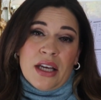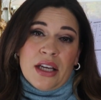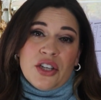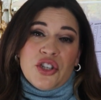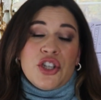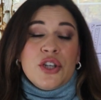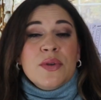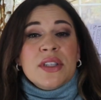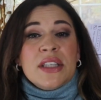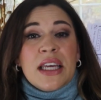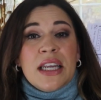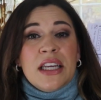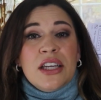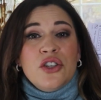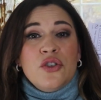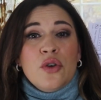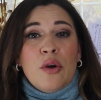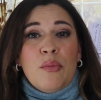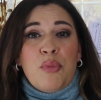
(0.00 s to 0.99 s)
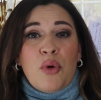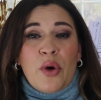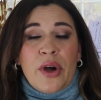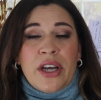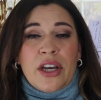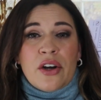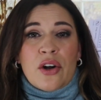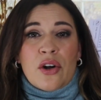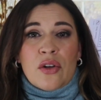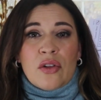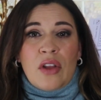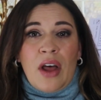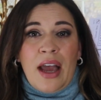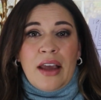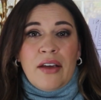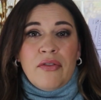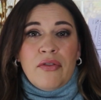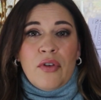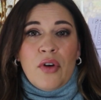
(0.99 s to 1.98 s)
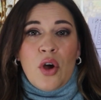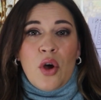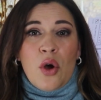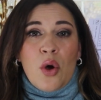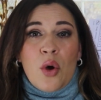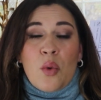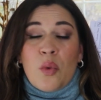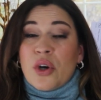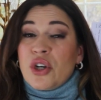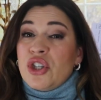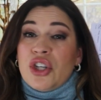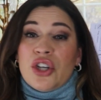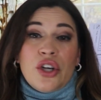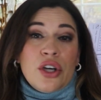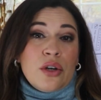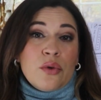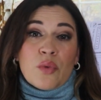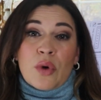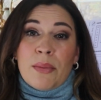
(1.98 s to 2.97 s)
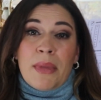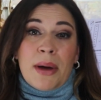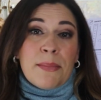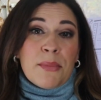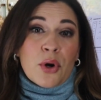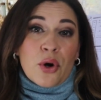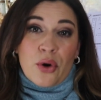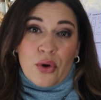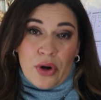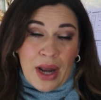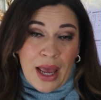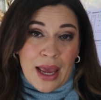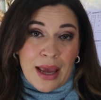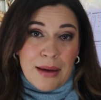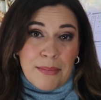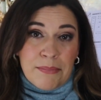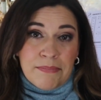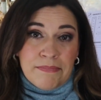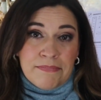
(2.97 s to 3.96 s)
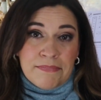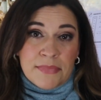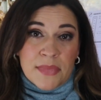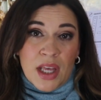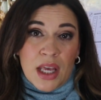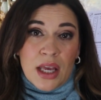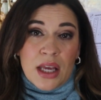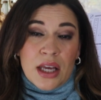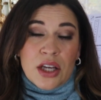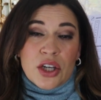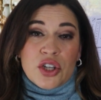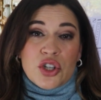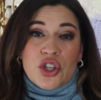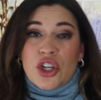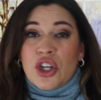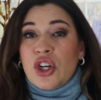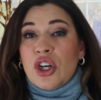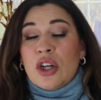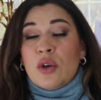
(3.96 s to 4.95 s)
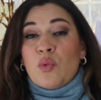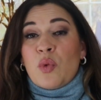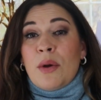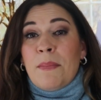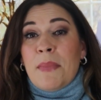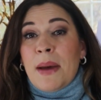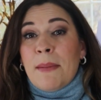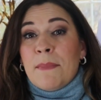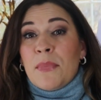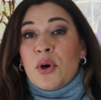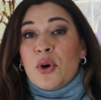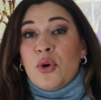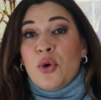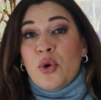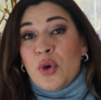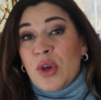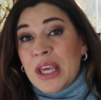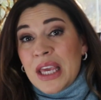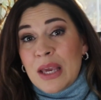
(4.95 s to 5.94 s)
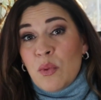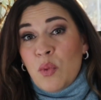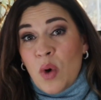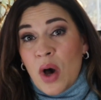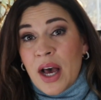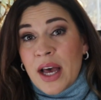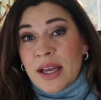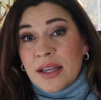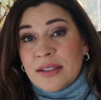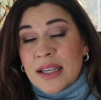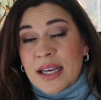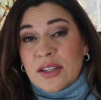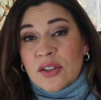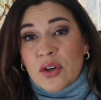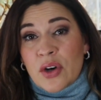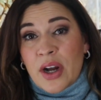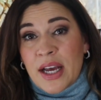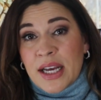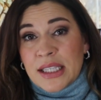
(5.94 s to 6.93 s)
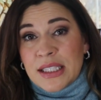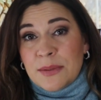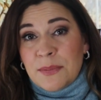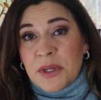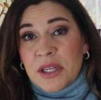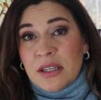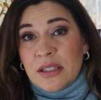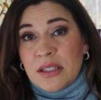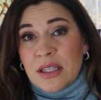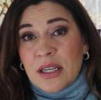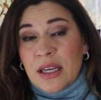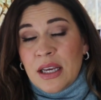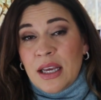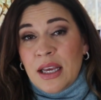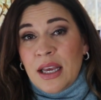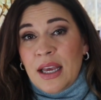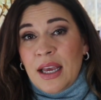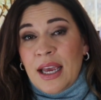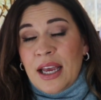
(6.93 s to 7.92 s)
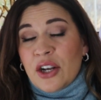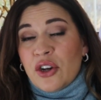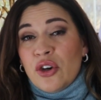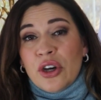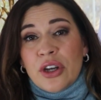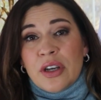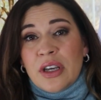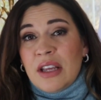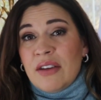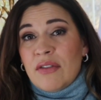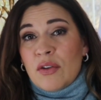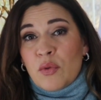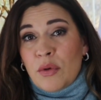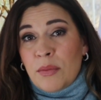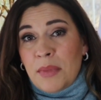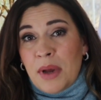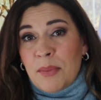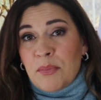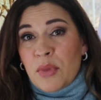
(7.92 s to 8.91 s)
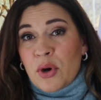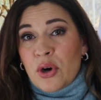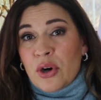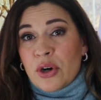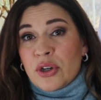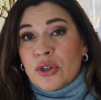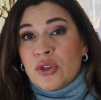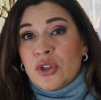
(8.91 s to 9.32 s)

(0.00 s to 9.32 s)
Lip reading: And she was getting to a point in her life where she couldn't remember her name, she couldn't remember who he was as her husband, and couldn't even remember her